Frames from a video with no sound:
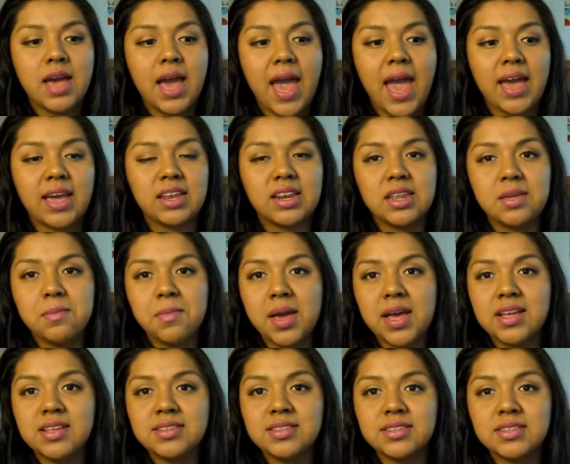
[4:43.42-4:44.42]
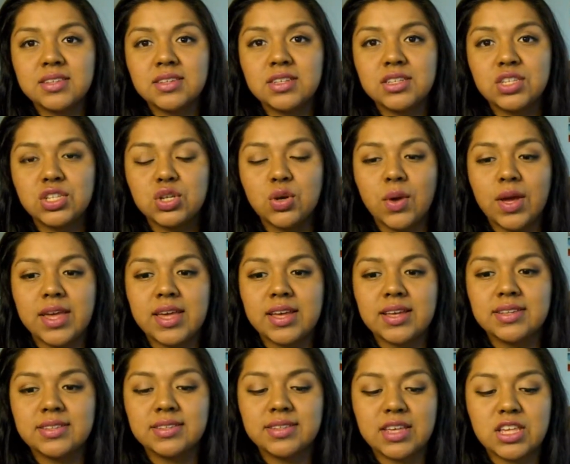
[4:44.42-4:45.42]
acne mask, so I
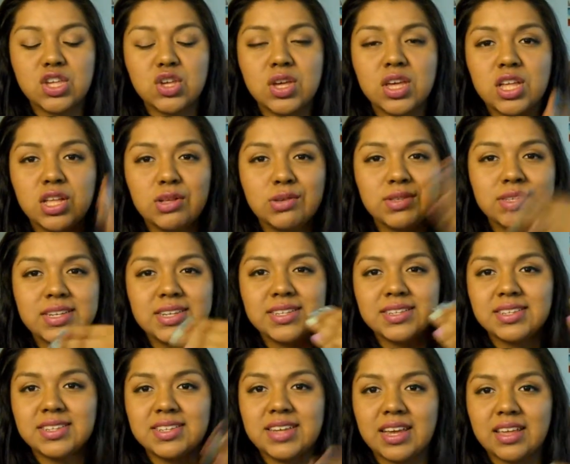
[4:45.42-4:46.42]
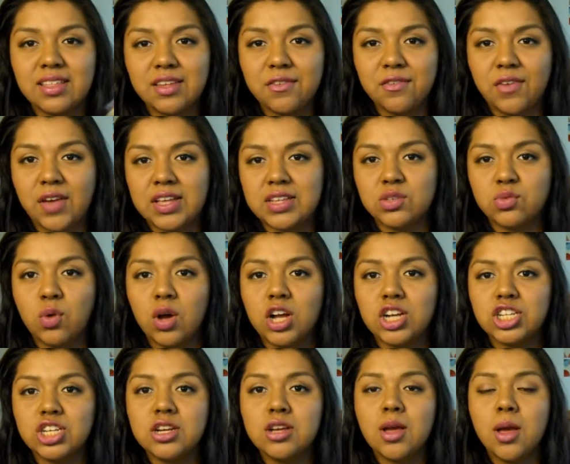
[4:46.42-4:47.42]
guess like you can use it as a daily face
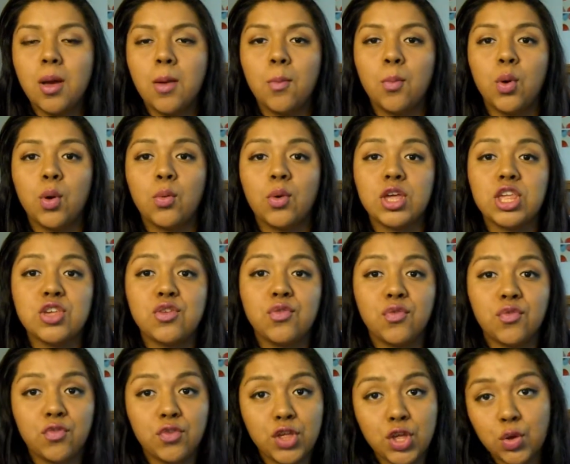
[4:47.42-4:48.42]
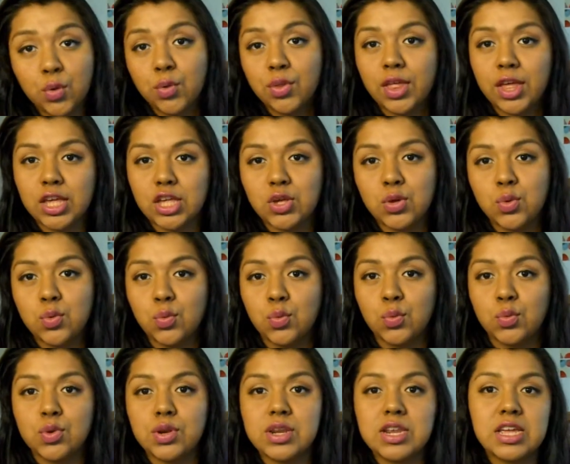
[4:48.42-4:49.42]
wash, but when you feel like you
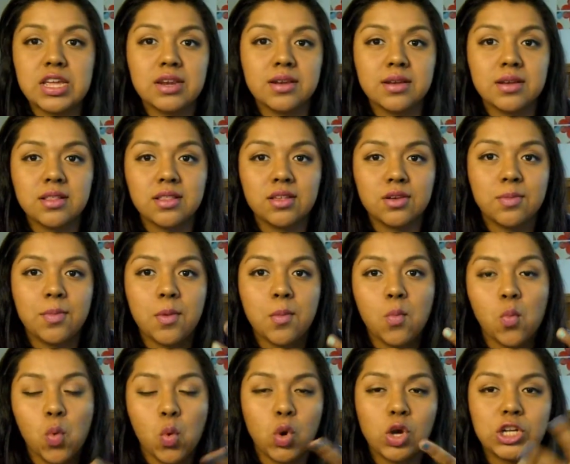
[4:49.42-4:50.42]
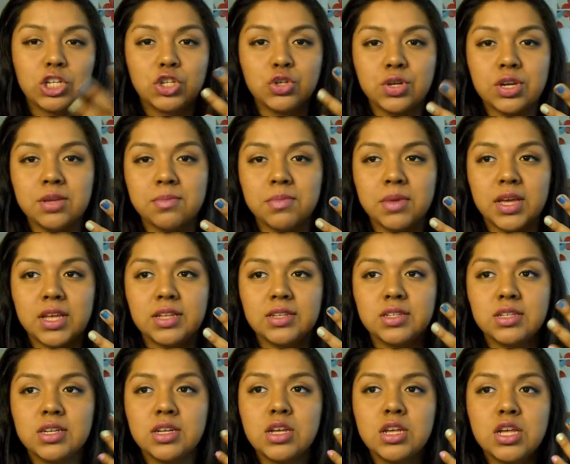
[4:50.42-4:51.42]
need a little bit more
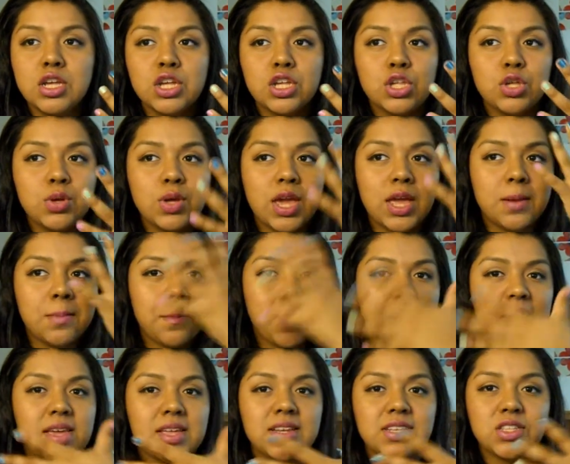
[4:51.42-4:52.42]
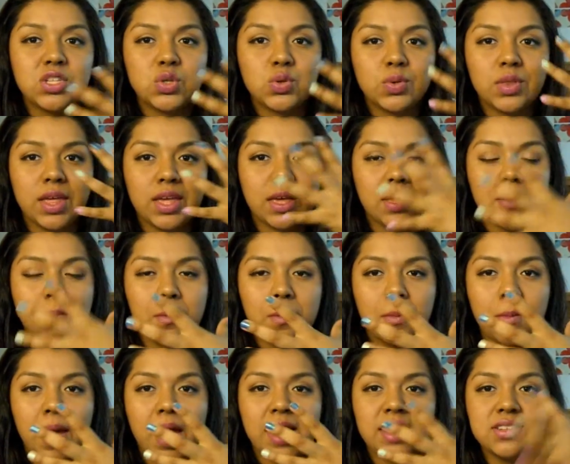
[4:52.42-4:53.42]
treatment, you can make it into like a
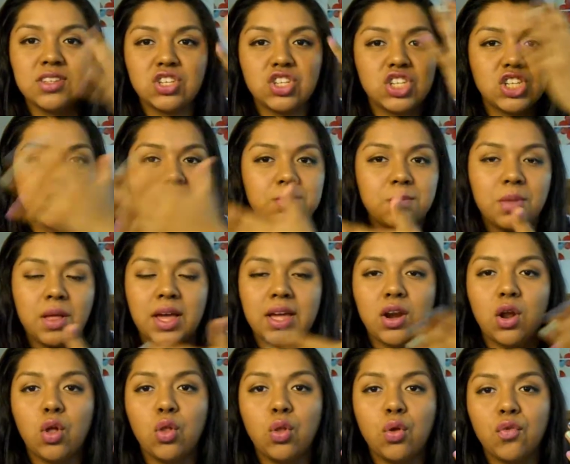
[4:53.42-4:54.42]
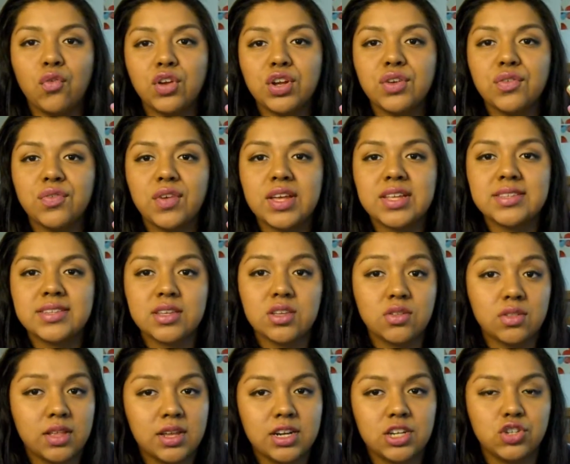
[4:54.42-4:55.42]
mask. You just apply it all over your face and you
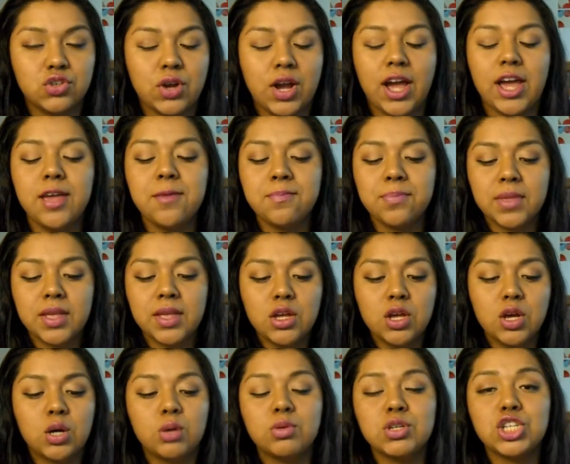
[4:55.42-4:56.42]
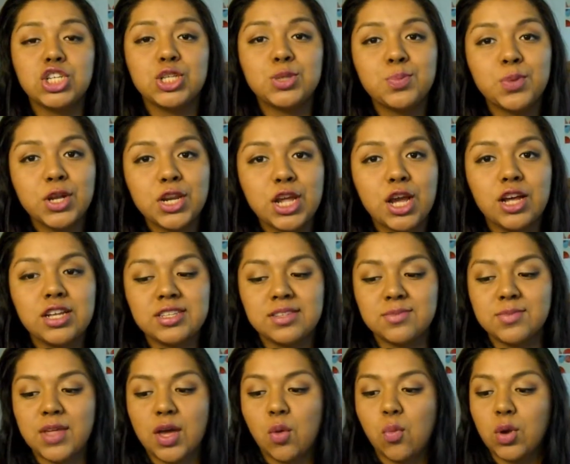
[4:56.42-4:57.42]
let it dry, which is pretty
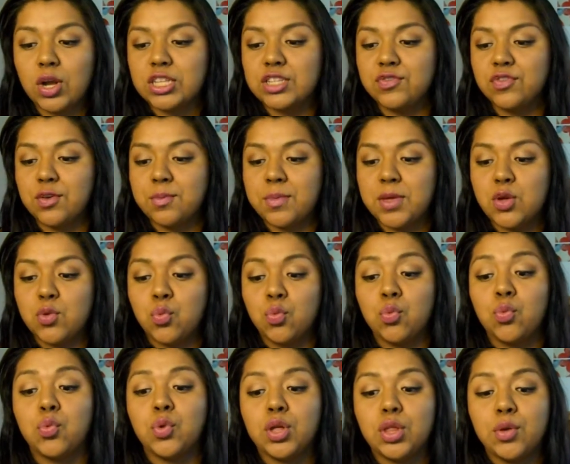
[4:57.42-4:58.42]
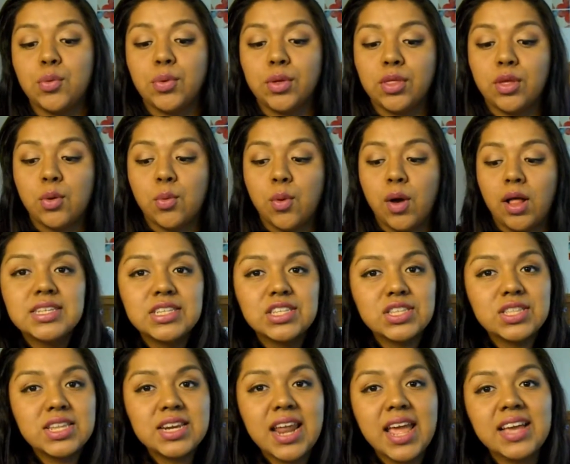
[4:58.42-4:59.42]
awesome. That worked for me really well.
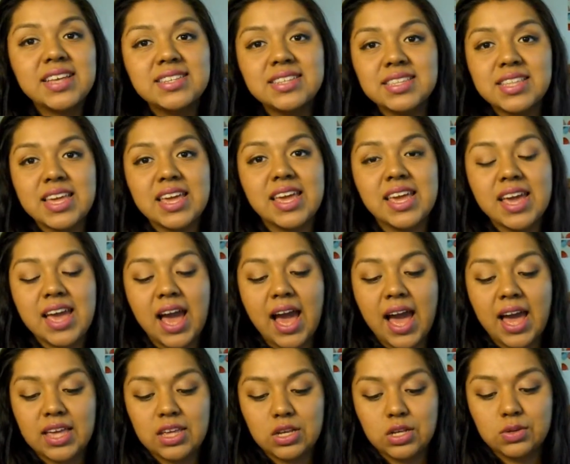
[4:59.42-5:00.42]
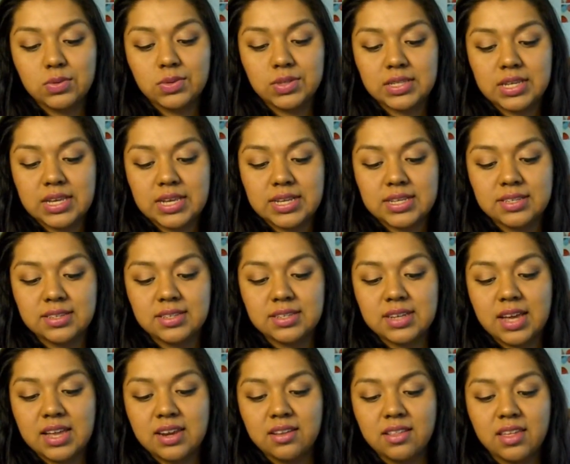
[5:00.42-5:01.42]
So the next thing I use is
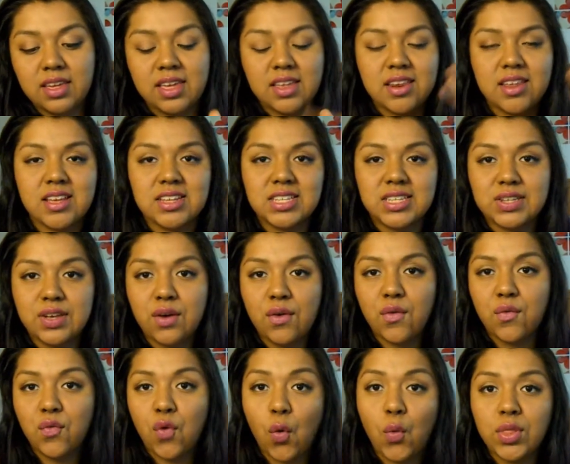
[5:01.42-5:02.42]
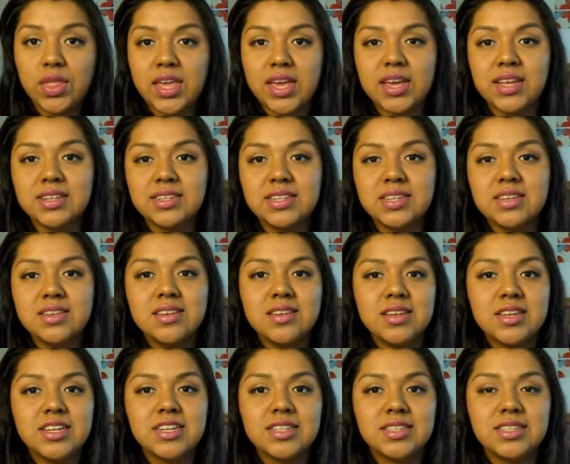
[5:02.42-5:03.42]
kind of like an exfoliant
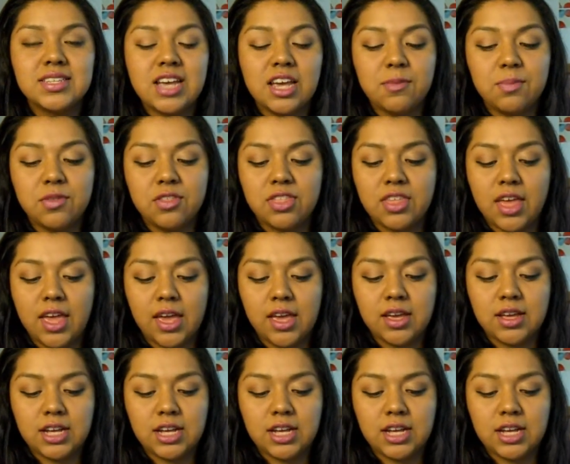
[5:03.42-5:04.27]
type of thing.